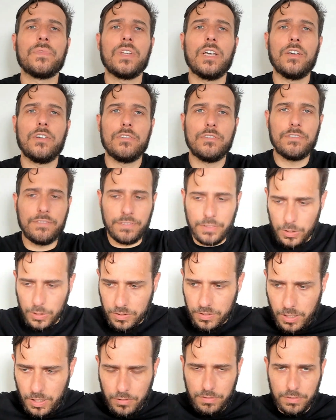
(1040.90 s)
Free
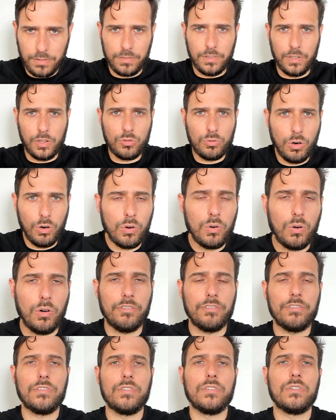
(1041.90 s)
yourself of it, throw it
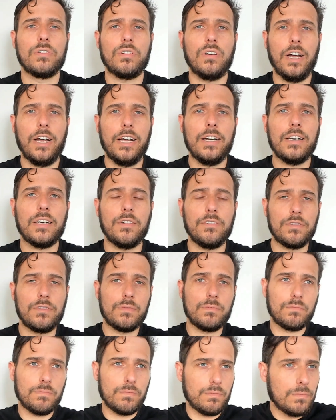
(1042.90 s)
off, right? And
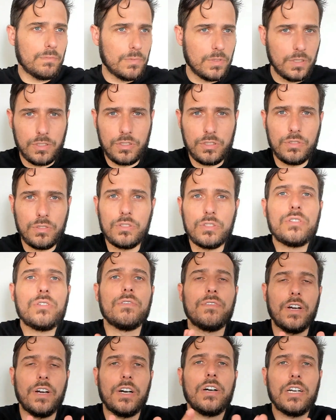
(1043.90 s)
to
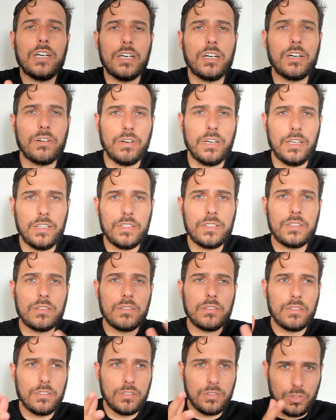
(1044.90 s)
varying degrees,
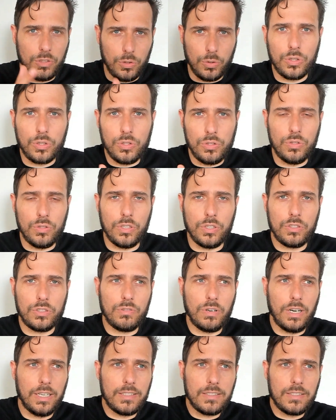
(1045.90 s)
you can do this, right?